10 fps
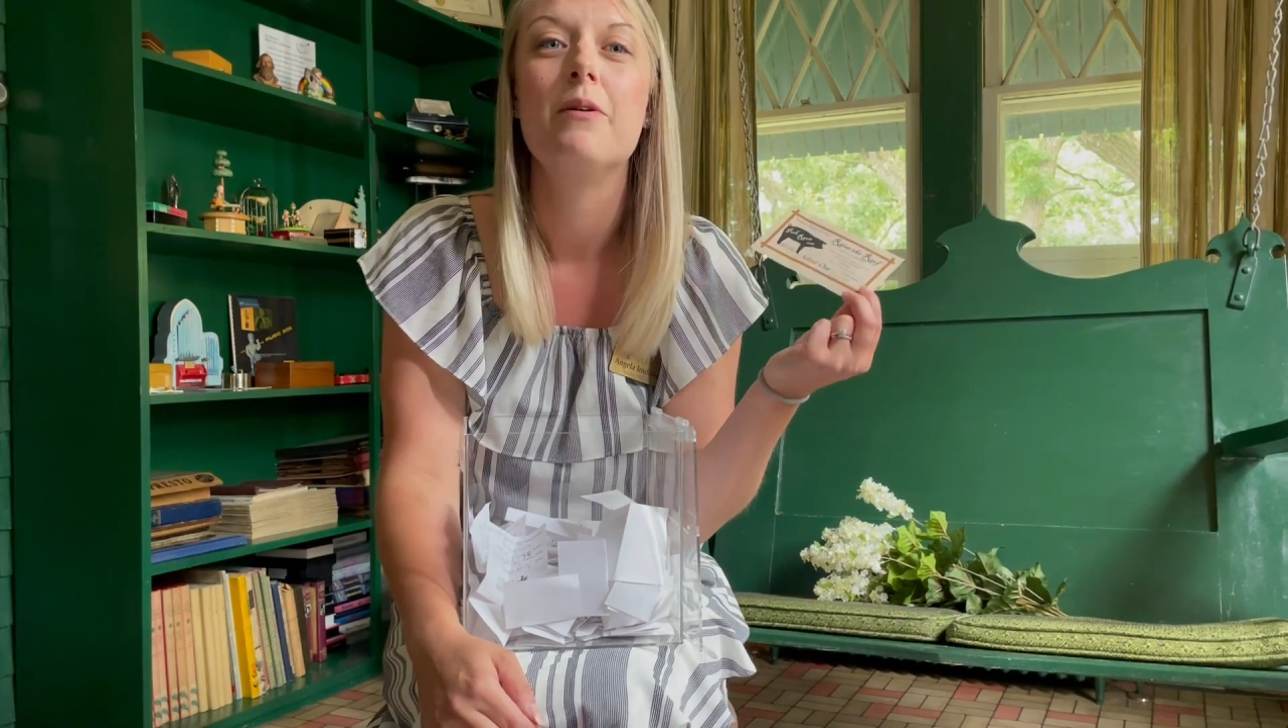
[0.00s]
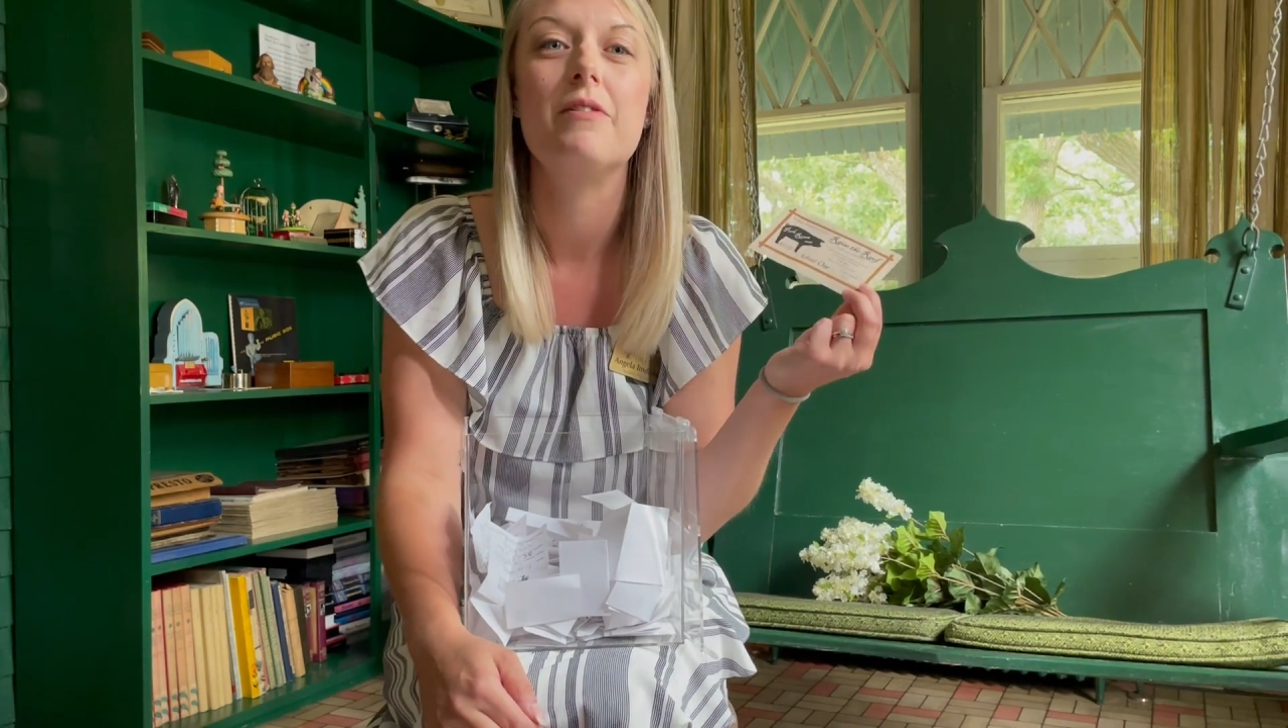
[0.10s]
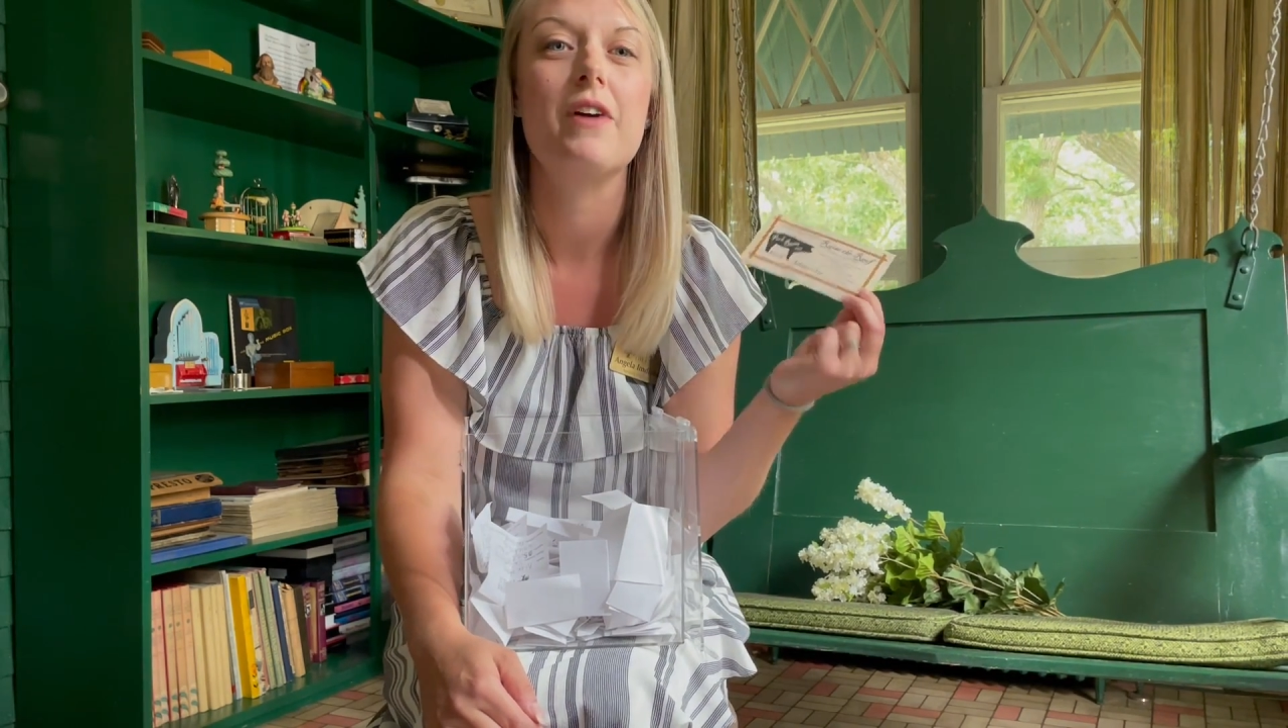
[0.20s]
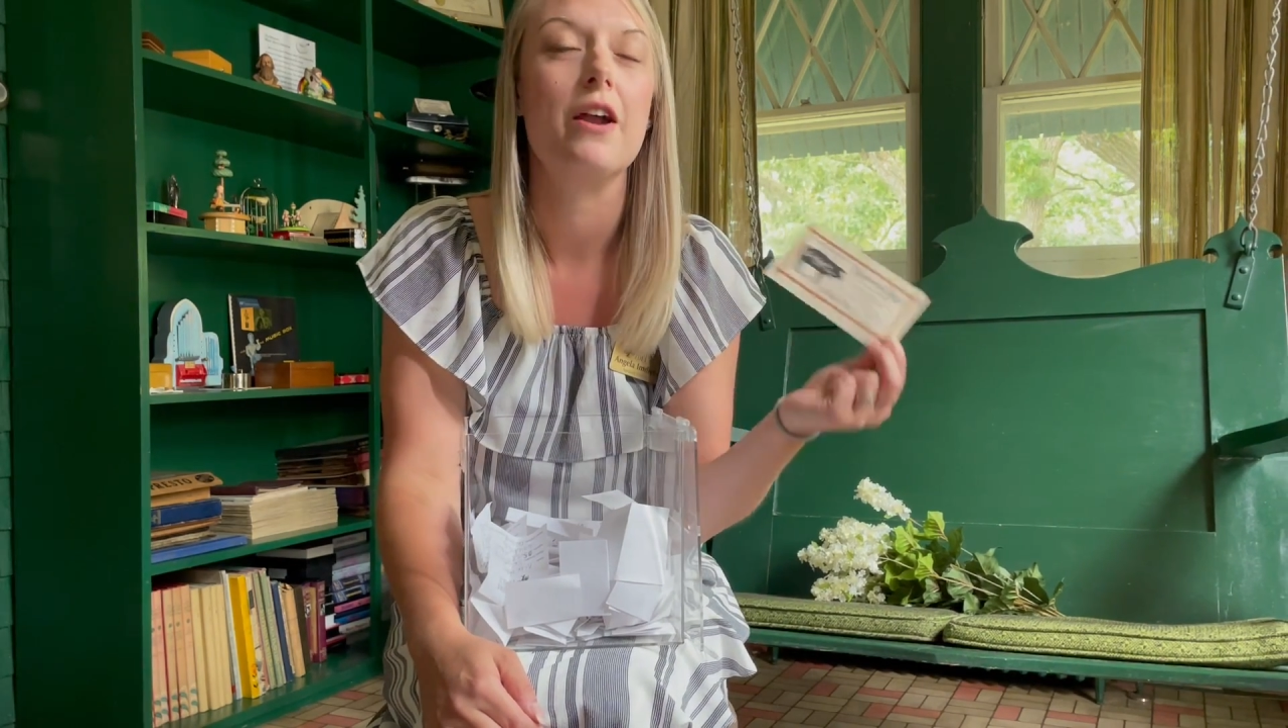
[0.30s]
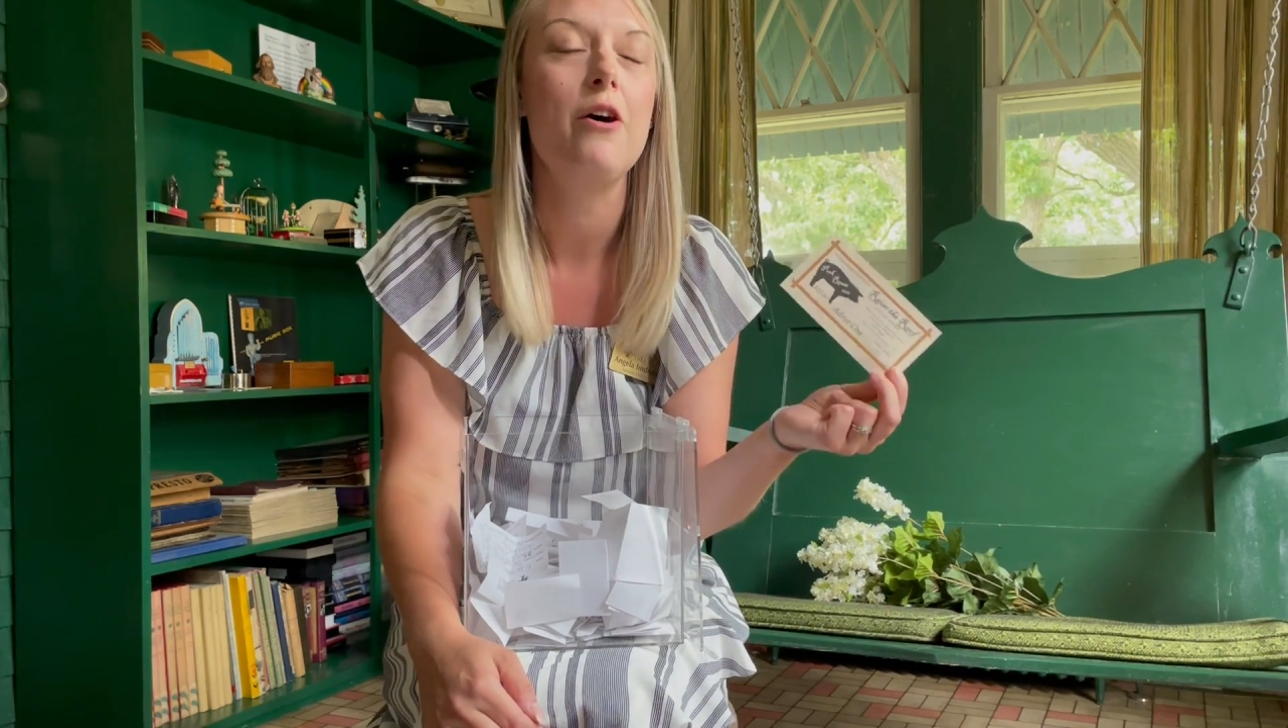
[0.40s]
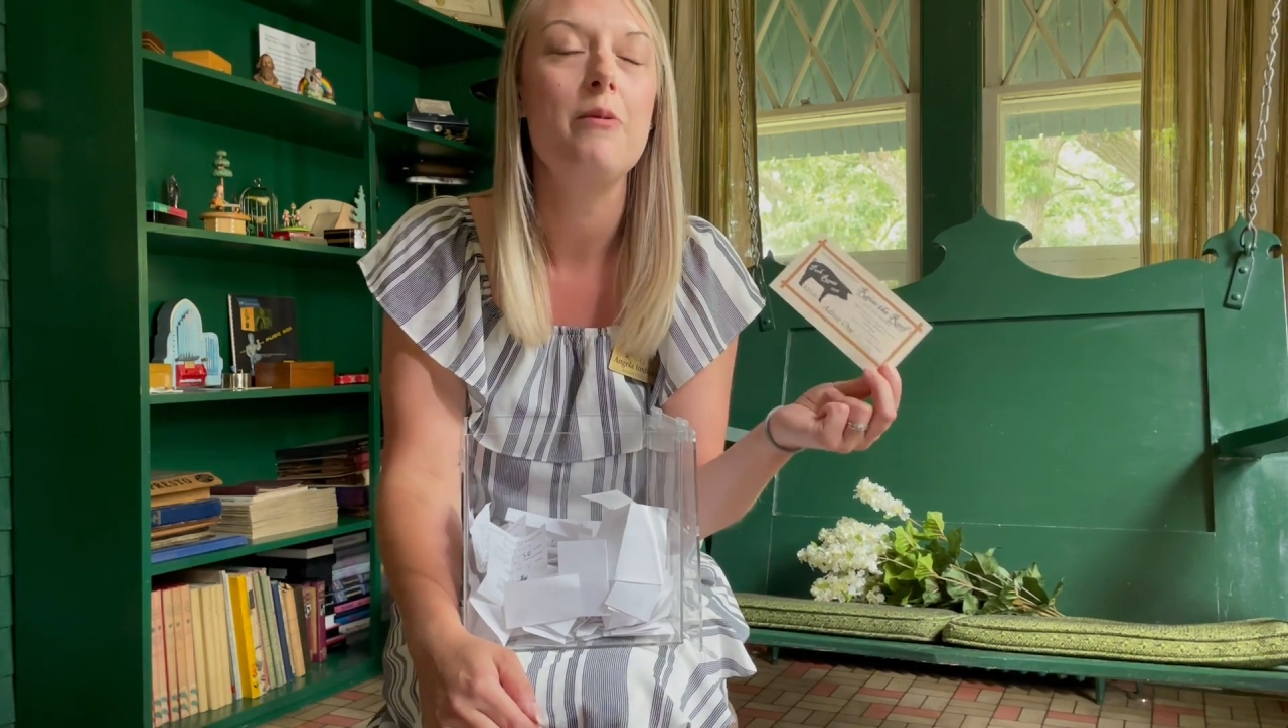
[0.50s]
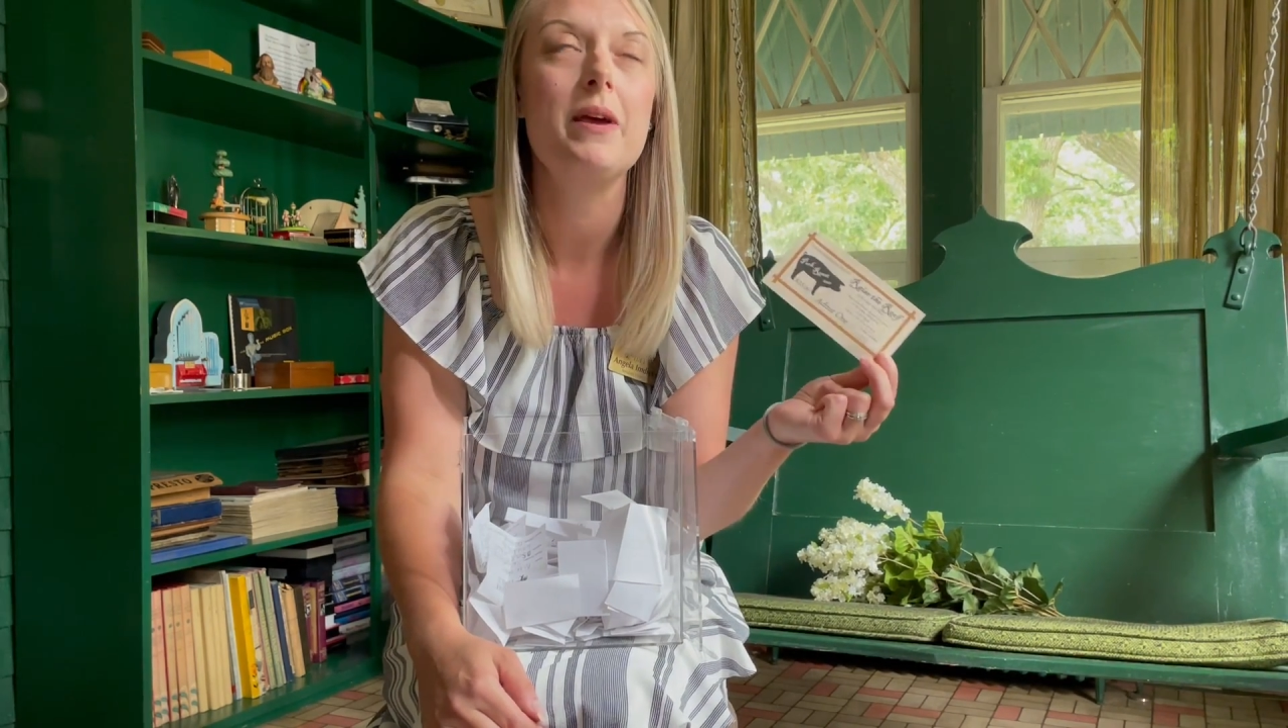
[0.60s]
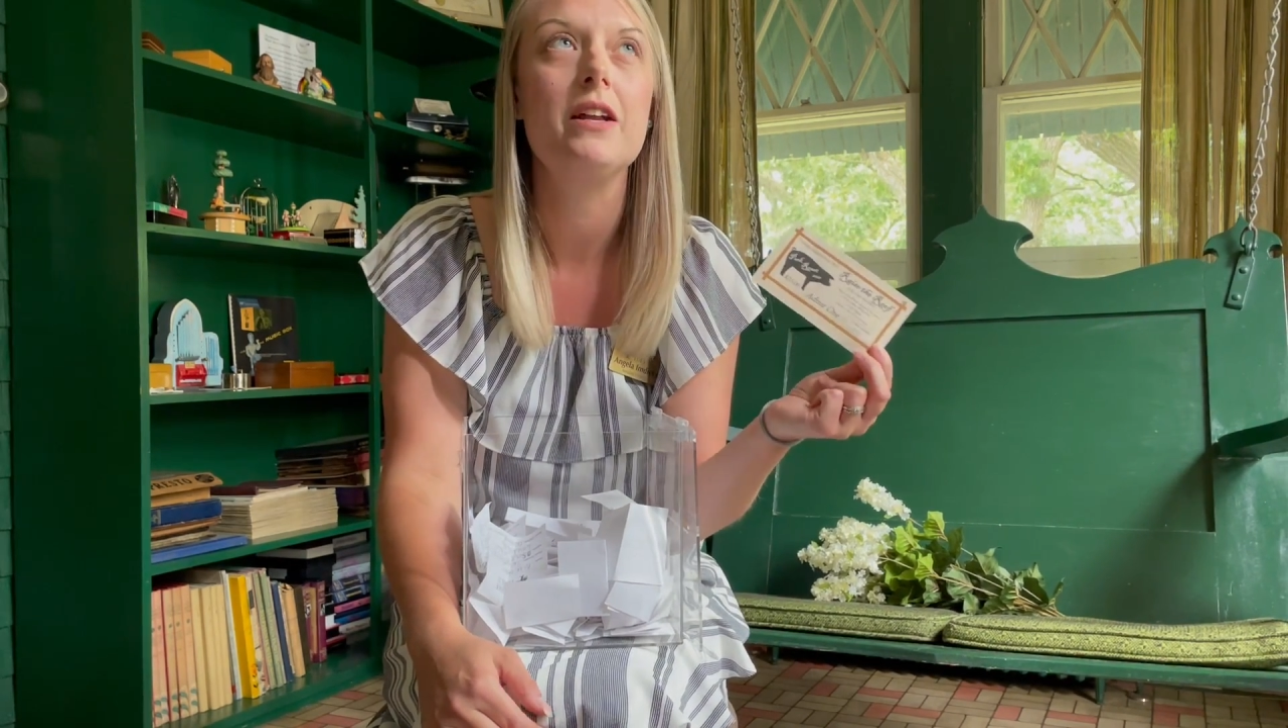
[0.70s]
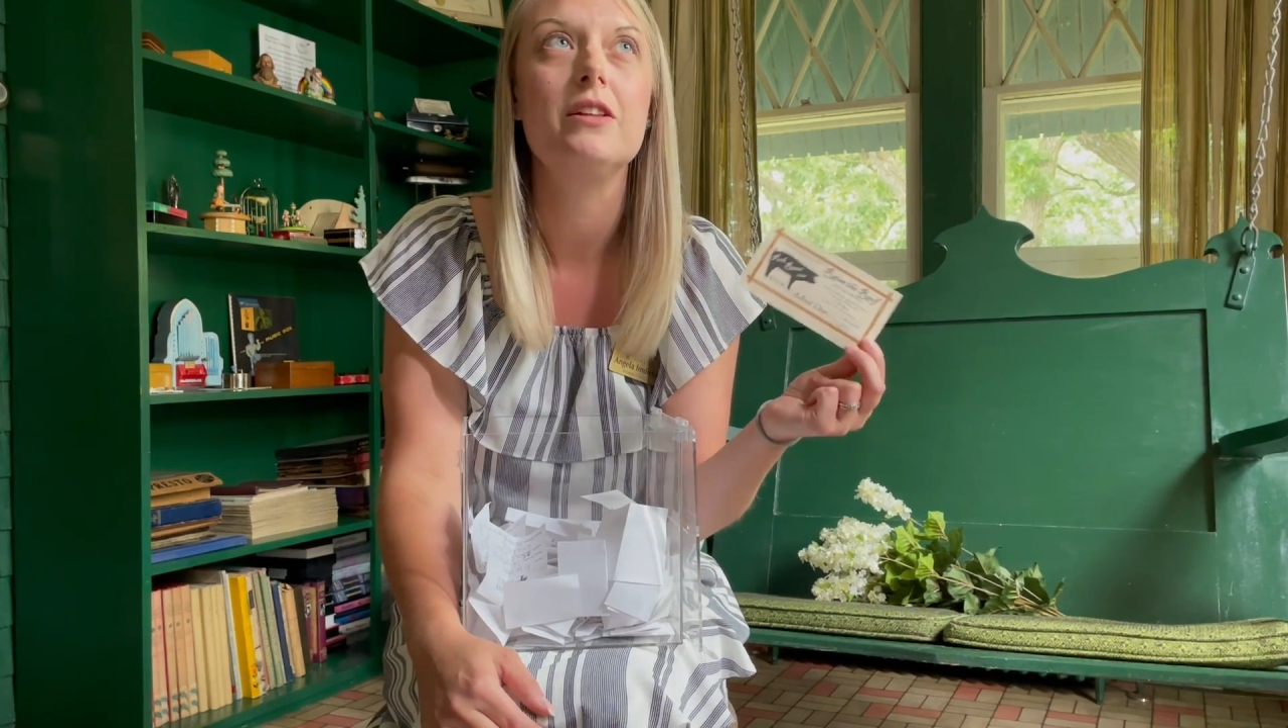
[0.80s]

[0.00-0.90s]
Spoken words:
We've got homemade